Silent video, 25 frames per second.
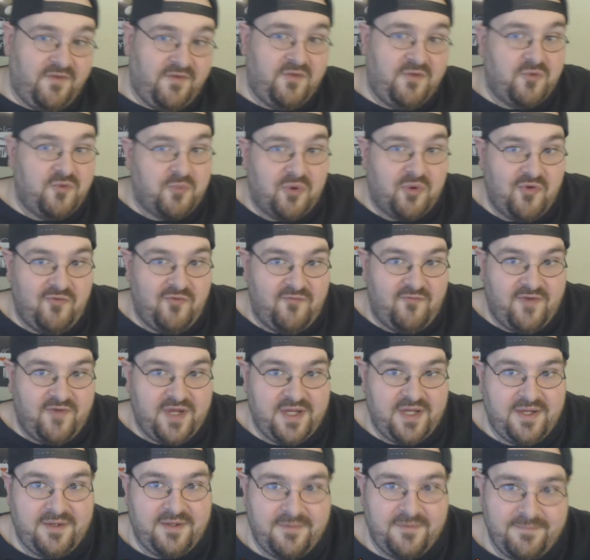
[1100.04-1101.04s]
Flavor
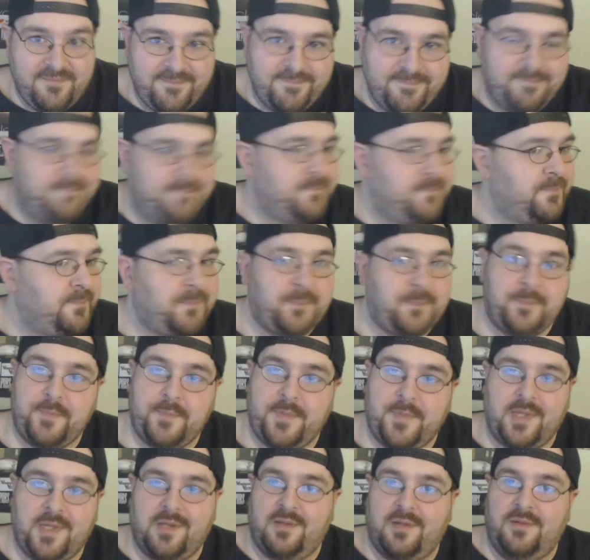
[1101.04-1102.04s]
profile.
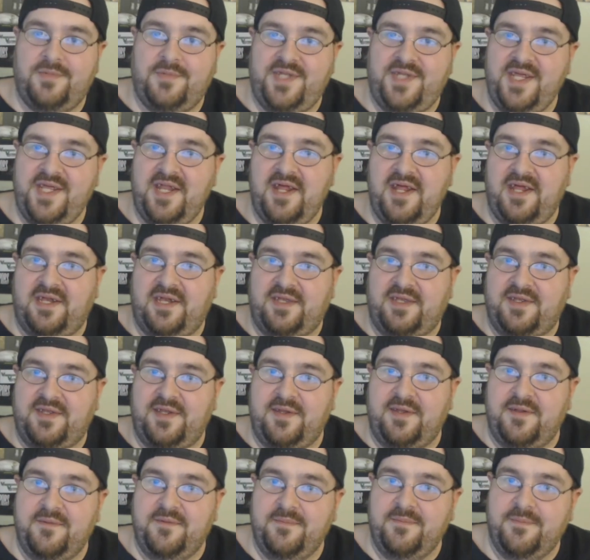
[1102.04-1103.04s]
10 out of
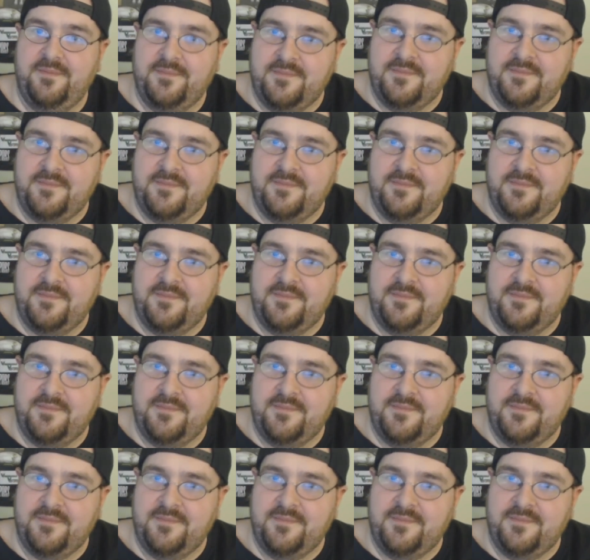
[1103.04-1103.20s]
10.